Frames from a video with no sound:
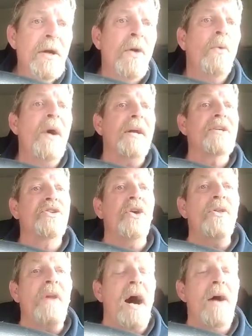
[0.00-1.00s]
Whereas
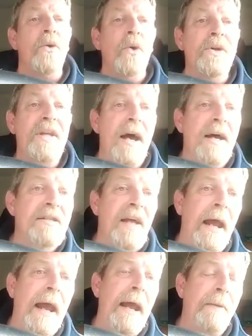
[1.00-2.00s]
down that road, it's
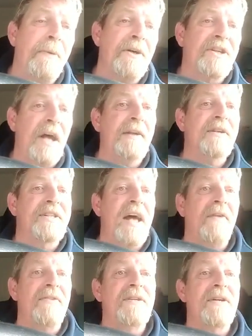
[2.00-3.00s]
80%
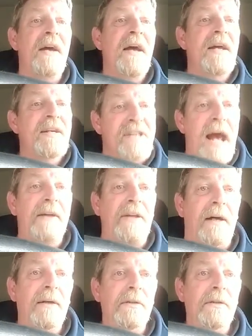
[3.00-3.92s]
service sector.